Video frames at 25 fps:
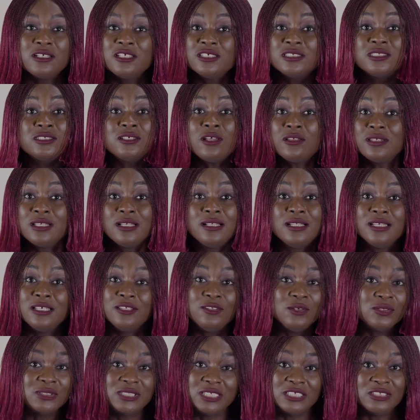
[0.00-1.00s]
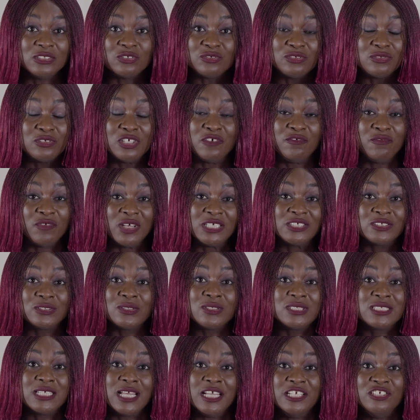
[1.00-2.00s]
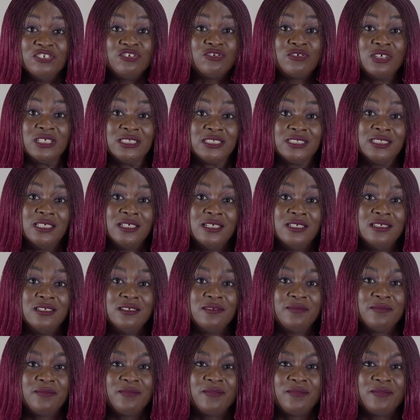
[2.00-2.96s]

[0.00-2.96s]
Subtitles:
Suddenly, those investors are interested.